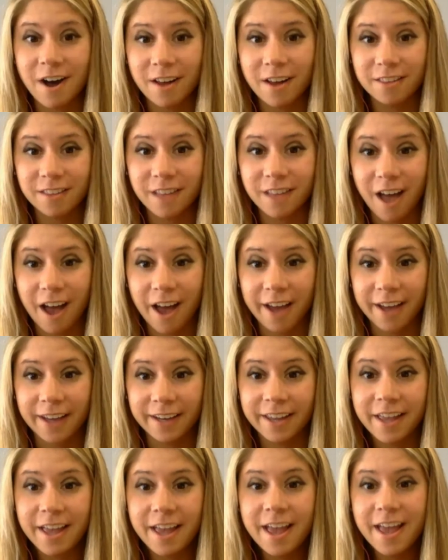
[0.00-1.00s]
online,
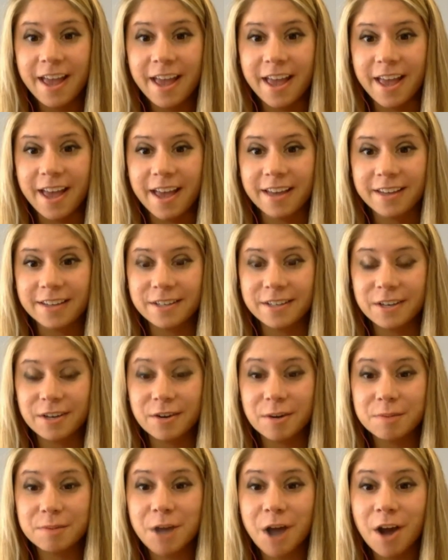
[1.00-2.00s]
and
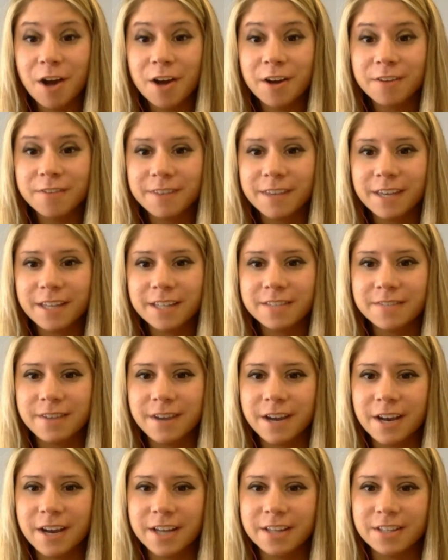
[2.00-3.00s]
cryptography is
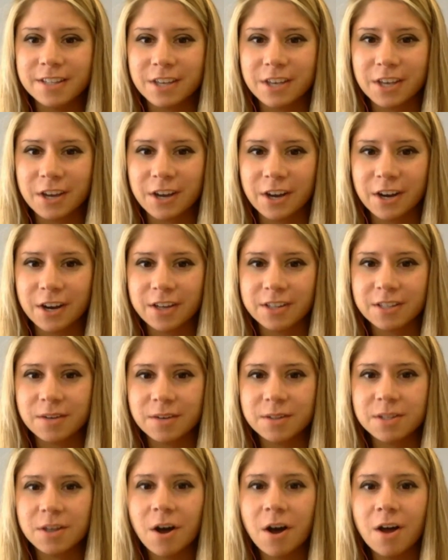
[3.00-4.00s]
very secure, so
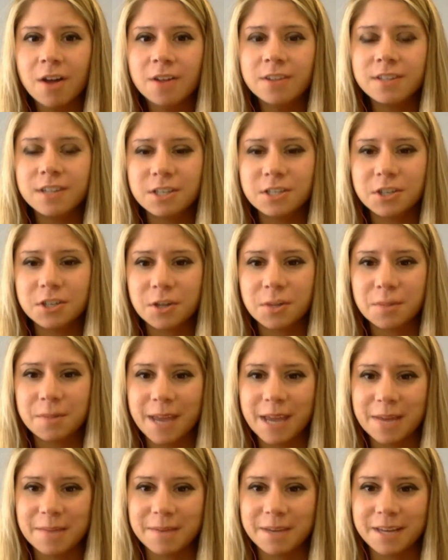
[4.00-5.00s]
it's all digital
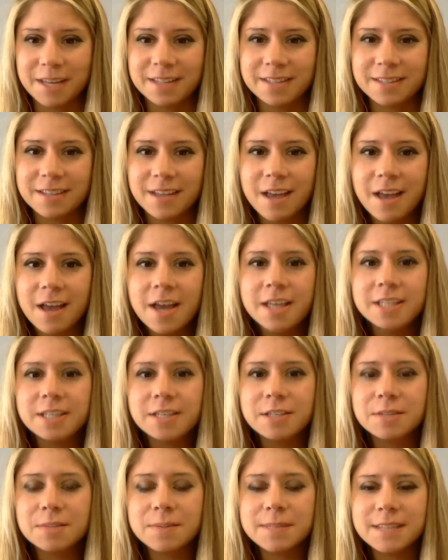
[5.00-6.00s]
payments. So
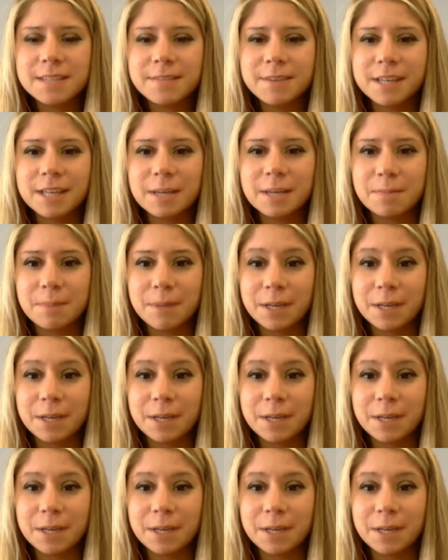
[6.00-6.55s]
specifically